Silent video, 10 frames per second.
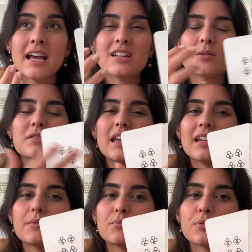It's almost
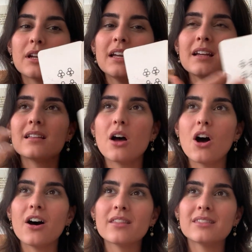like bring
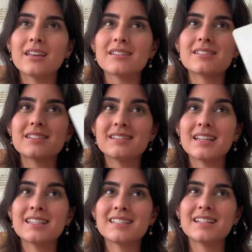this
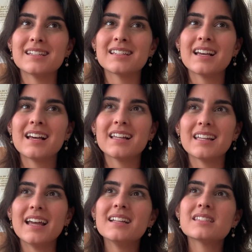distant
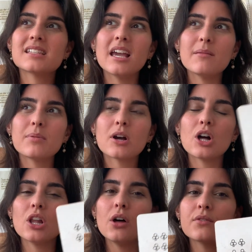landscape
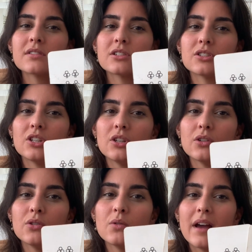closer to
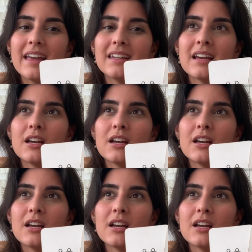you and